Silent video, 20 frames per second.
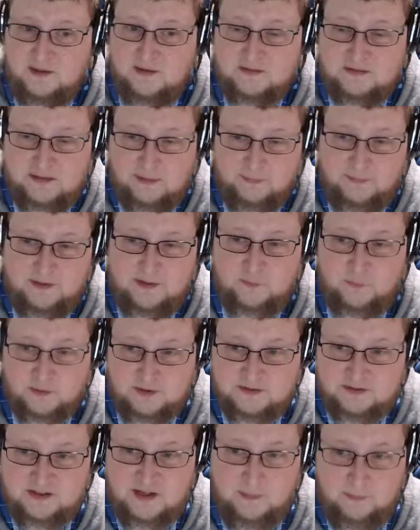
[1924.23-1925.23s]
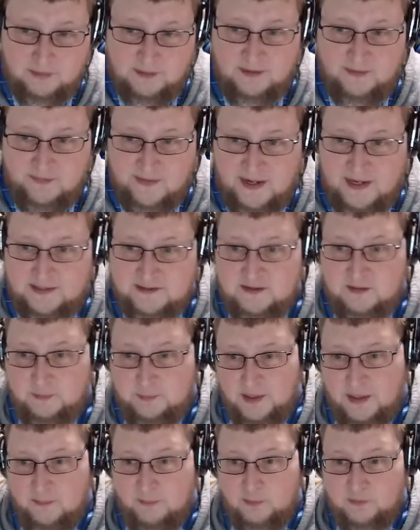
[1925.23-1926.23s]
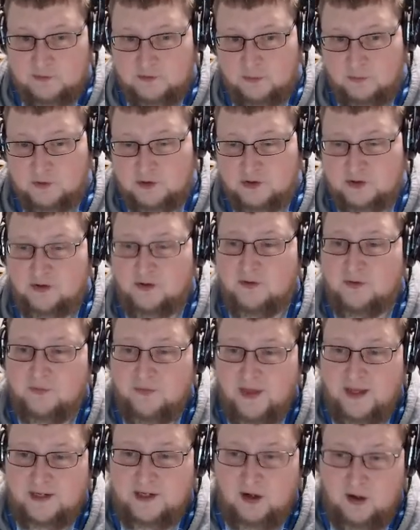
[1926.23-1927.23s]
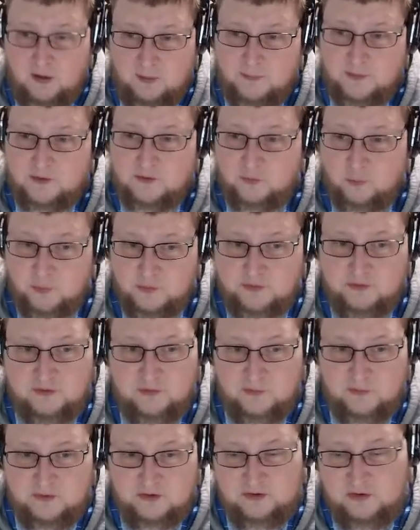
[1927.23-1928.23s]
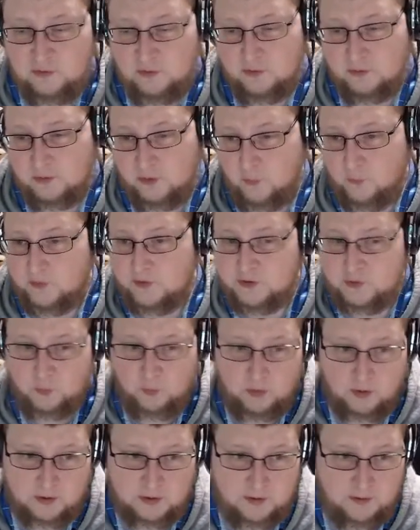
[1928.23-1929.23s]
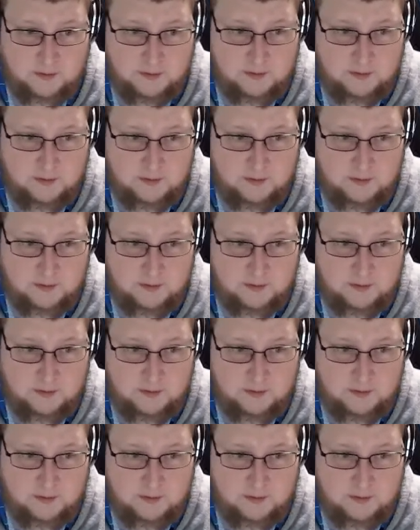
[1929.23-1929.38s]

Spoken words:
something resembling that to be able to ensure that commerce was still going to work.